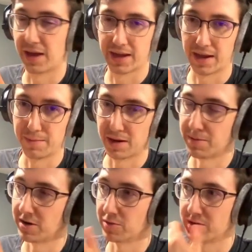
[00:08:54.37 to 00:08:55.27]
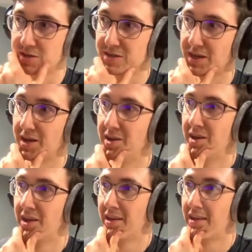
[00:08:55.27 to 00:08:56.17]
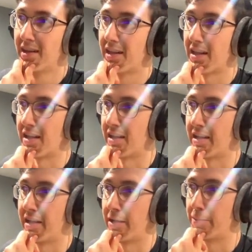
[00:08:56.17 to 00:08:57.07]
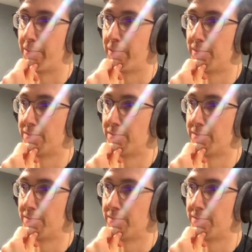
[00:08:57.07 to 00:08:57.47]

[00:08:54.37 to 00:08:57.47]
I kind of made it part of the winter sale. Um,